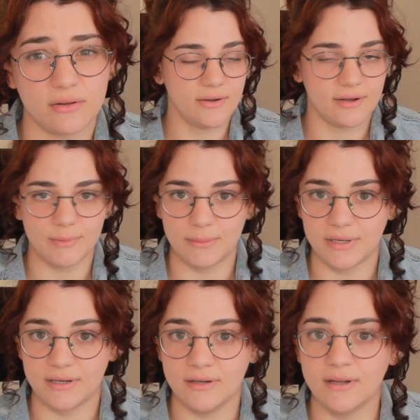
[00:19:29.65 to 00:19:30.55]
No
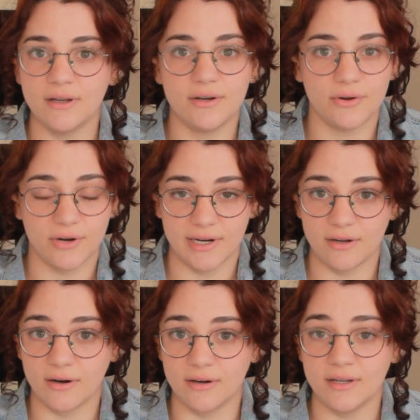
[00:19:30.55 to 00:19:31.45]
commitment, no credit
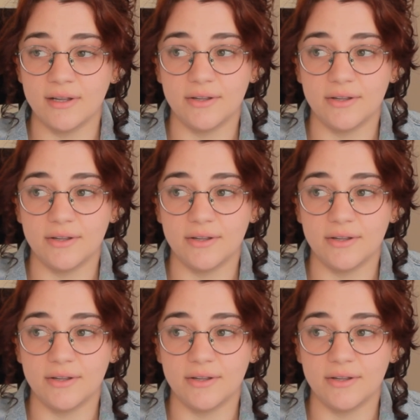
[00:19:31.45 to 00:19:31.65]
card.